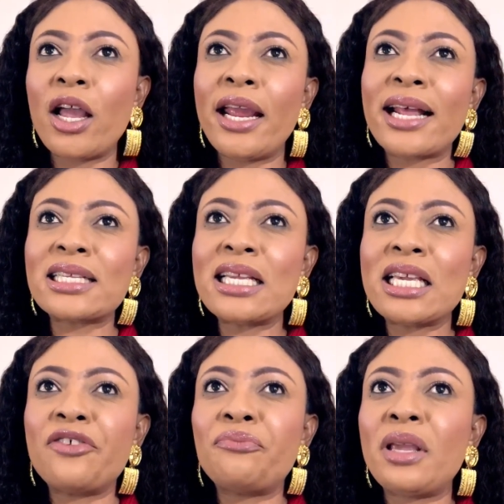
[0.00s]
It
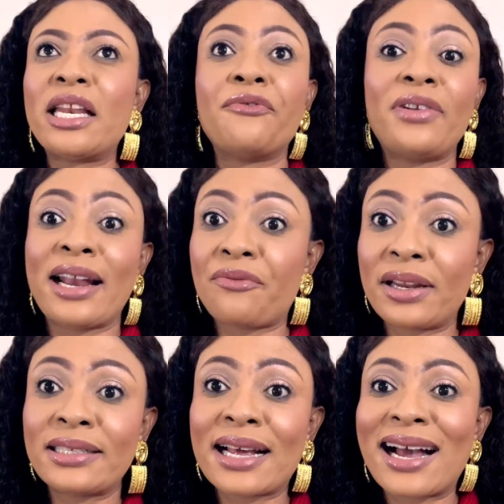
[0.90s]
doesn't give me the
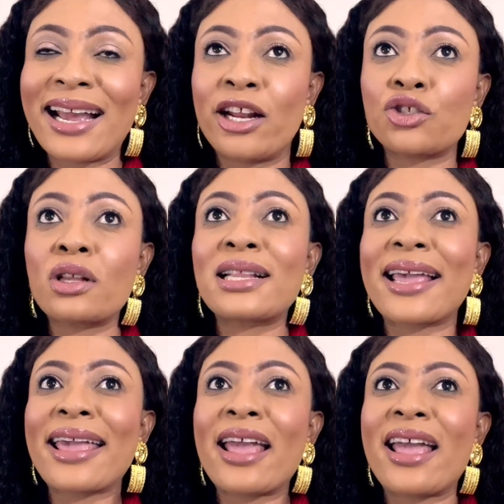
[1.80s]
lavender. It is not
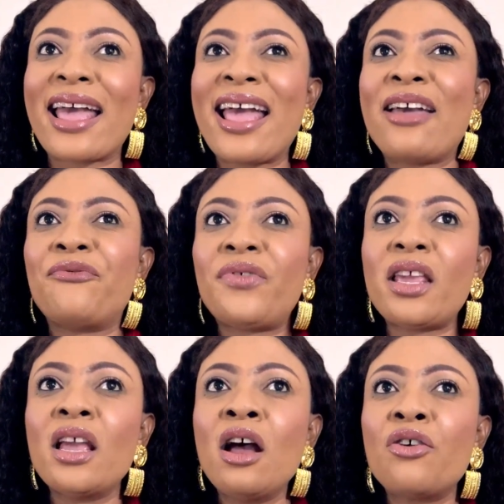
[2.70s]
like a
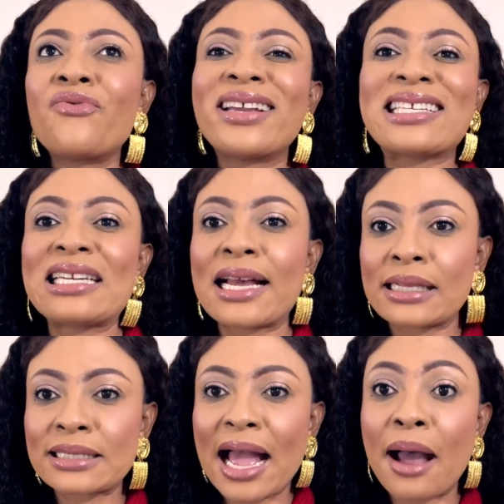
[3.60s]
heavy
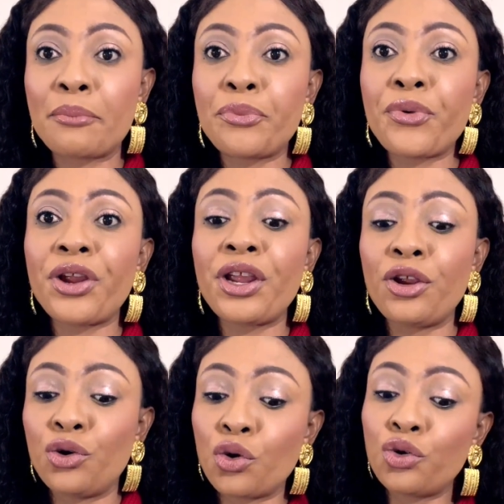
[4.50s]
resonance ambery,
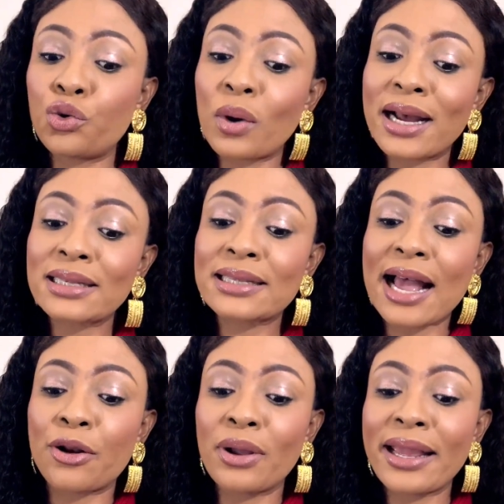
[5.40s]
you know, nuance.
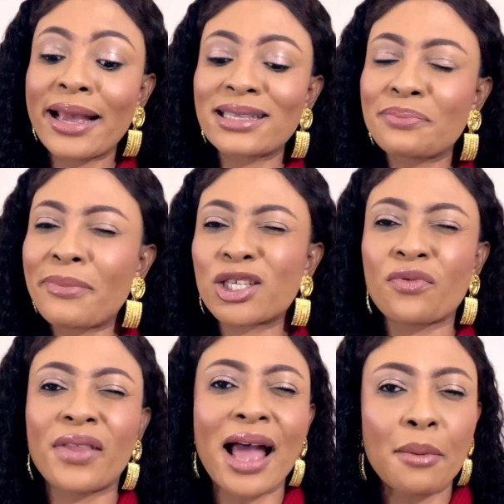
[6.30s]
I don't get much
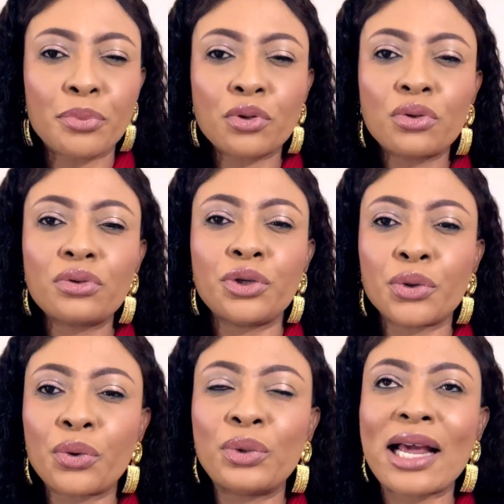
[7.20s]
of the apple, you know.